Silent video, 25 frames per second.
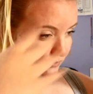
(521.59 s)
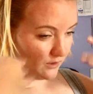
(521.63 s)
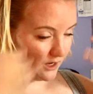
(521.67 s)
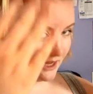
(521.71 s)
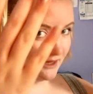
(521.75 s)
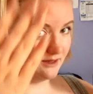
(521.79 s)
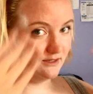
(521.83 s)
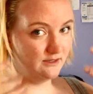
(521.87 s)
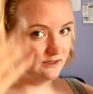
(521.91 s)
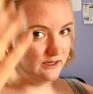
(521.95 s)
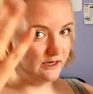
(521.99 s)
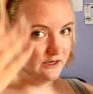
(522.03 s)

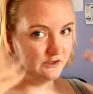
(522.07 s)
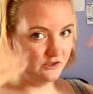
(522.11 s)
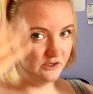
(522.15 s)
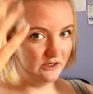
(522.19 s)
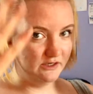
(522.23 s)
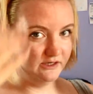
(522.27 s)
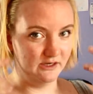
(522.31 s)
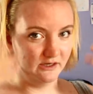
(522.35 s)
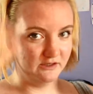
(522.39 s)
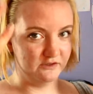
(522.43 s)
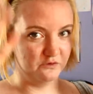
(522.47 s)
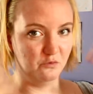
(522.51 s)
And this
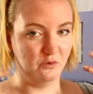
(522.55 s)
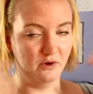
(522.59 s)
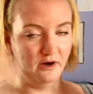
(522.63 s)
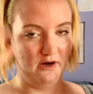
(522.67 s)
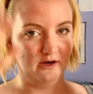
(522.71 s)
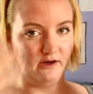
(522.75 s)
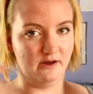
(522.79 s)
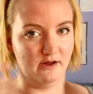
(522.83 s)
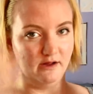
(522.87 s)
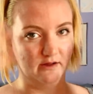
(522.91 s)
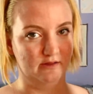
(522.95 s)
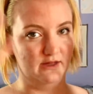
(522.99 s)
actually does
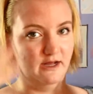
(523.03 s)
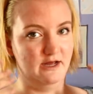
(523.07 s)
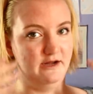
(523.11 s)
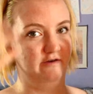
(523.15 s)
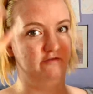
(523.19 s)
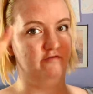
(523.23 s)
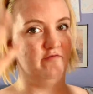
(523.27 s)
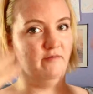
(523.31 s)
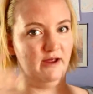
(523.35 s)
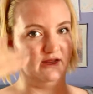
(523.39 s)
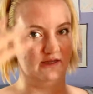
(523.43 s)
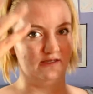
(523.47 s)
work. A lot
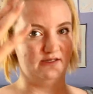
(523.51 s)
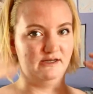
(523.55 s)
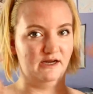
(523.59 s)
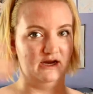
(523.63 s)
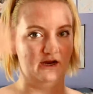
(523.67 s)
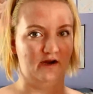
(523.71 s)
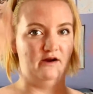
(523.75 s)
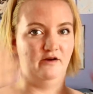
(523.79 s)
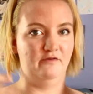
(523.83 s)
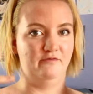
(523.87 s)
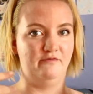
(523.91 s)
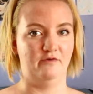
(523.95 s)
of
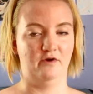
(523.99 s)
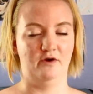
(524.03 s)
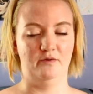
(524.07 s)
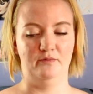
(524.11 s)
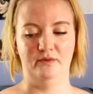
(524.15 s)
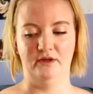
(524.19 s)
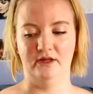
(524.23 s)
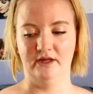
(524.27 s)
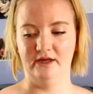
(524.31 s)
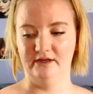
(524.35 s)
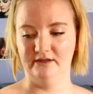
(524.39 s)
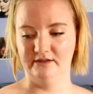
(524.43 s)
mascara
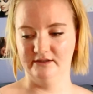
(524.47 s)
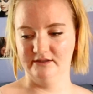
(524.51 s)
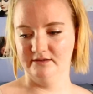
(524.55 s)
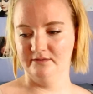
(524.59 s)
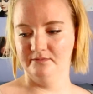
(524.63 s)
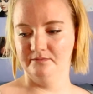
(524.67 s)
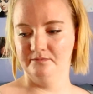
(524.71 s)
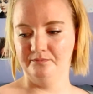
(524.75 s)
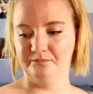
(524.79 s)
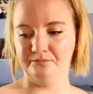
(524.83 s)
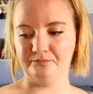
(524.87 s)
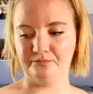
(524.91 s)
formulas
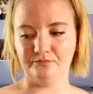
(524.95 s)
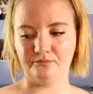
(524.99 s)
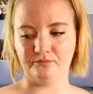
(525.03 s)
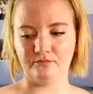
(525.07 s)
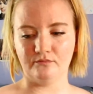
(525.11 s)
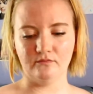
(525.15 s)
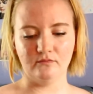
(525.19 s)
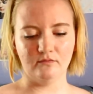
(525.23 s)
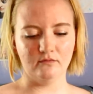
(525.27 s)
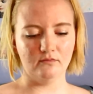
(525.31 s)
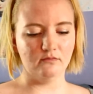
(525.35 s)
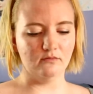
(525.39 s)

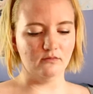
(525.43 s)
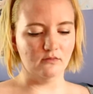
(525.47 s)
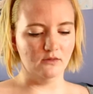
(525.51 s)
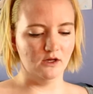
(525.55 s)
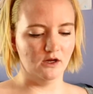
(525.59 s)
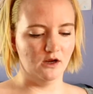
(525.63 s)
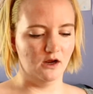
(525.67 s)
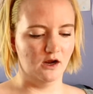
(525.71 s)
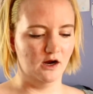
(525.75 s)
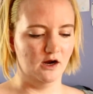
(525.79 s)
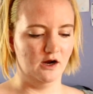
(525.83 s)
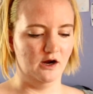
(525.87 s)

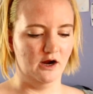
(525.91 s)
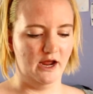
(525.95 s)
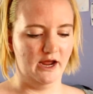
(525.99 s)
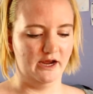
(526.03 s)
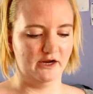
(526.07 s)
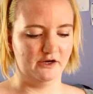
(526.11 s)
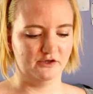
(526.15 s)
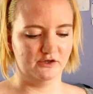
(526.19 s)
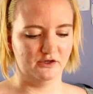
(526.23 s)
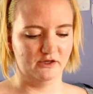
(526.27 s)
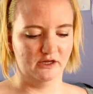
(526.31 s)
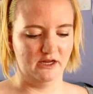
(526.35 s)
are
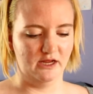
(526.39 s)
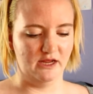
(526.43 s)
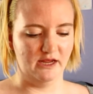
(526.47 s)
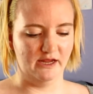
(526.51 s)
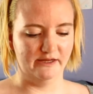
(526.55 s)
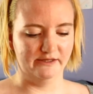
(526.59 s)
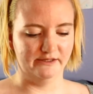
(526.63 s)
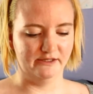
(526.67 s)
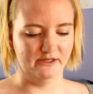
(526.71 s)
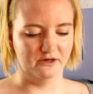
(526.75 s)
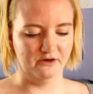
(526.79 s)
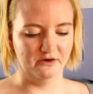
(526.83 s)
actually
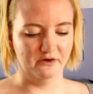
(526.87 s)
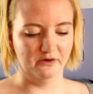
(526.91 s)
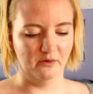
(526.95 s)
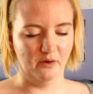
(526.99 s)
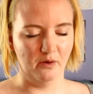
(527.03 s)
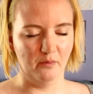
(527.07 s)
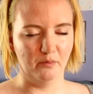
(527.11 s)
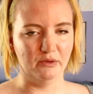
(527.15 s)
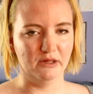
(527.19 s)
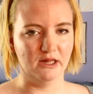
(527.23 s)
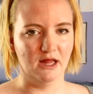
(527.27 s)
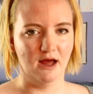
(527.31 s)
easier to
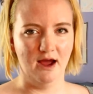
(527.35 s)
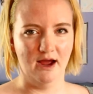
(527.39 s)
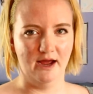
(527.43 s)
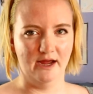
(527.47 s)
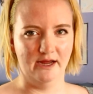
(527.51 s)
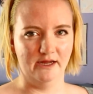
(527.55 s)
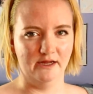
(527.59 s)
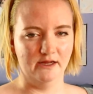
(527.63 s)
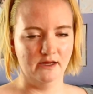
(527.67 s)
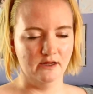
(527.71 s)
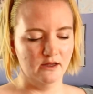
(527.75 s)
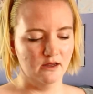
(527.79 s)

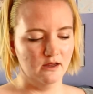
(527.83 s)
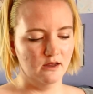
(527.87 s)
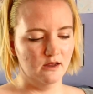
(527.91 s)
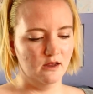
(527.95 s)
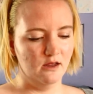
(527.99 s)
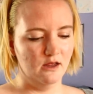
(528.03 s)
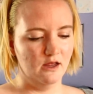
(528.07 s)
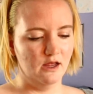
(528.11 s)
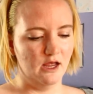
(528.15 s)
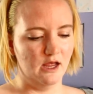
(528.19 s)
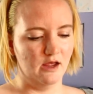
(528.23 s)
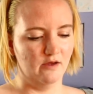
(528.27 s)
apply
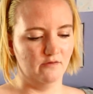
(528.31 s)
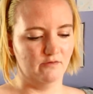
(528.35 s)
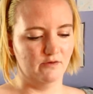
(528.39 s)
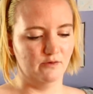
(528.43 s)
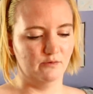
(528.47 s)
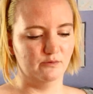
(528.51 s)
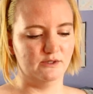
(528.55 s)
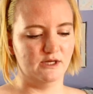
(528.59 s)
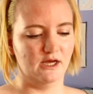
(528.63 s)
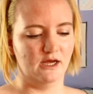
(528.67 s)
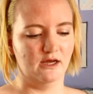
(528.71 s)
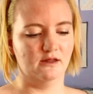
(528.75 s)
if
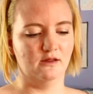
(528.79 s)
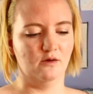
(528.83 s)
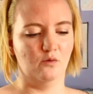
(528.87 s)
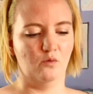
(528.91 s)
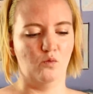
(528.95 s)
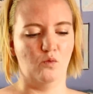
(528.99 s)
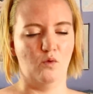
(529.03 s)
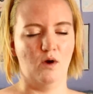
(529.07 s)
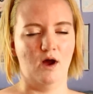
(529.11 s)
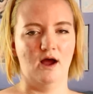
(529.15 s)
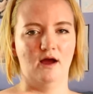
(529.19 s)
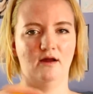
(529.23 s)
you take the
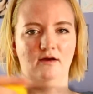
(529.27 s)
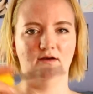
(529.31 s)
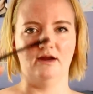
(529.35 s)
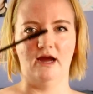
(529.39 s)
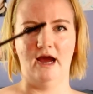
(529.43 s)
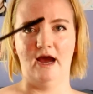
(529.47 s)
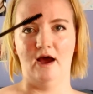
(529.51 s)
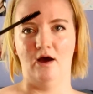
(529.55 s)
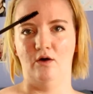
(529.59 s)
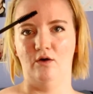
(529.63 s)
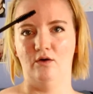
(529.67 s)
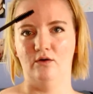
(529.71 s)
wand
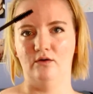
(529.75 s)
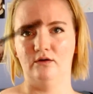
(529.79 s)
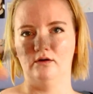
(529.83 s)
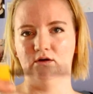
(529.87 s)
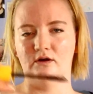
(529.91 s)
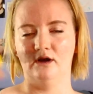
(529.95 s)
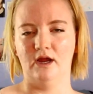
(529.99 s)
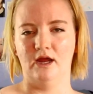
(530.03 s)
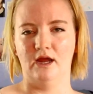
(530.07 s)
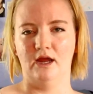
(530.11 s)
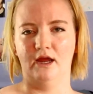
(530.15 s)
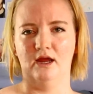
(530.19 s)
out,
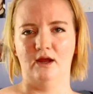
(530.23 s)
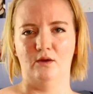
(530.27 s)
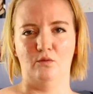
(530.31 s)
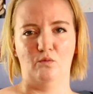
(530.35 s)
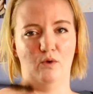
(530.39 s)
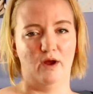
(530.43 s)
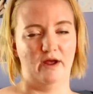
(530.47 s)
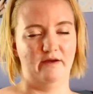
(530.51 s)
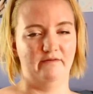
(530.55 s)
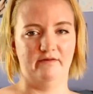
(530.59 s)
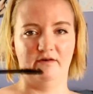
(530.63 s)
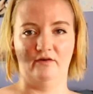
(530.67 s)

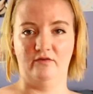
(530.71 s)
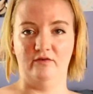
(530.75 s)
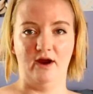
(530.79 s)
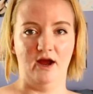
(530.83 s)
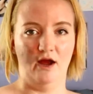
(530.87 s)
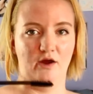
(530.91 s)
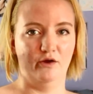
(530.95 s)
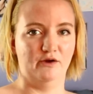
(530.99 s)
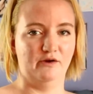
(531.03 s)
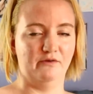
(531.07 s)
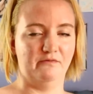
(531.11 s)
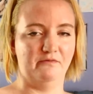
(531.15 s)
wave it
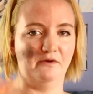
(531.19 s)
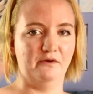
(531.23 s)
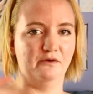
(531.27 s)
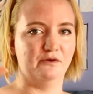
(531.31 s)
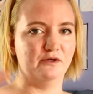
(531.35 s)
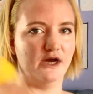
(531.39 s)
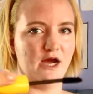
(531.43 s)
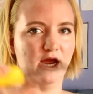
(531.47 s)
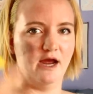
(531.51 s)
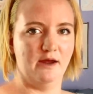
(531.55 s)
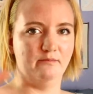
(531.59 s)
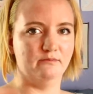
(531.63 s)
around a few
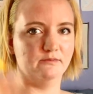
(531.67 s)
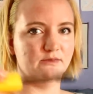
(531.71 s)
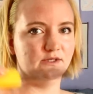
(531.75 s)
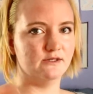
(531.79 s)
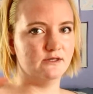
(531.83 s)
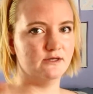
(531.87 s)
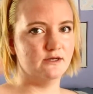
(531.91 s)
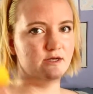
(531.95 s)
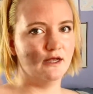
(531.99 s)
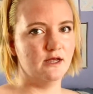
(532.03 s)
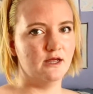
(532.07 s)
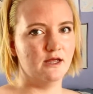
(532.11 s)
times,